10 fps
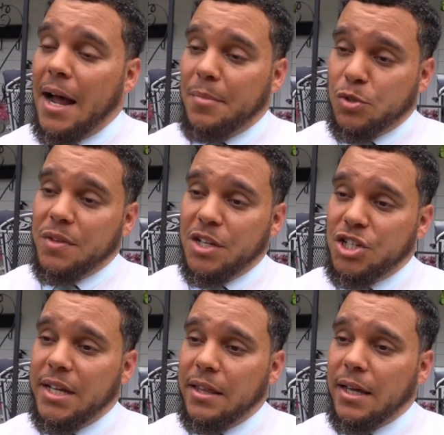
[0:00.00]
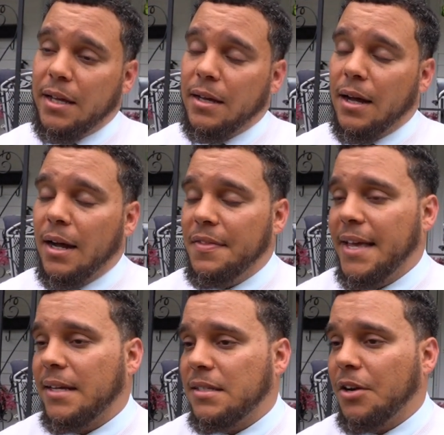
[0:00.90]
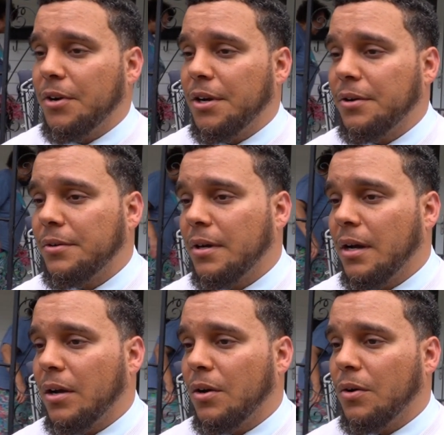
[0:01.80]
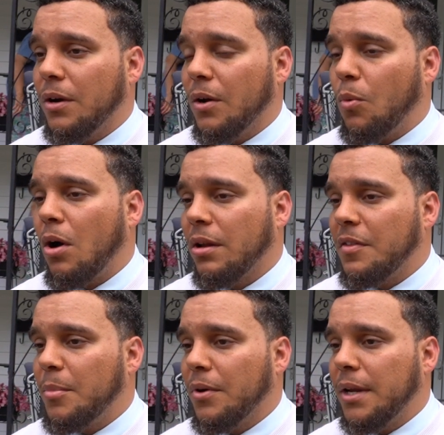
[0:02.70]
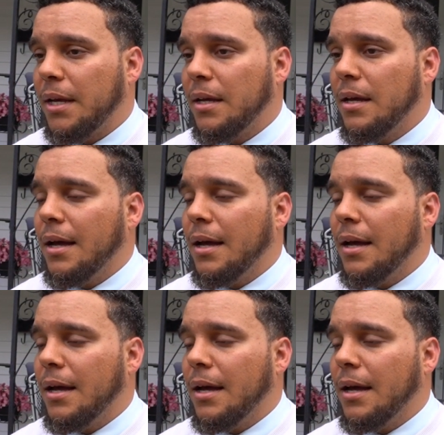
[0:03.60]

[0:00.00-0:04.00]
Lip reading: between the sheathing and the exterior wall of the building,